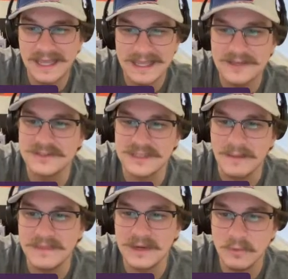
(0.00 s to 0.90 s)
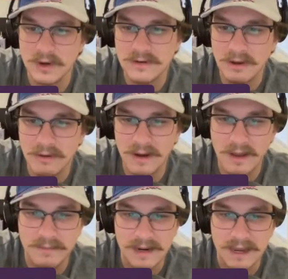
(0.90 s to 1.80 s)
There's something weird going
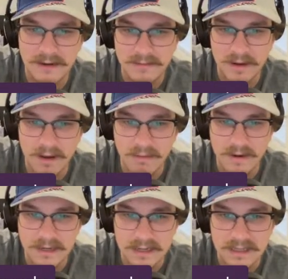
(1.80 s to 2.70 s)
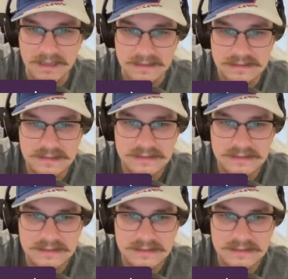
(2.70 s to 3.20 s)
on, but I don't know what it is.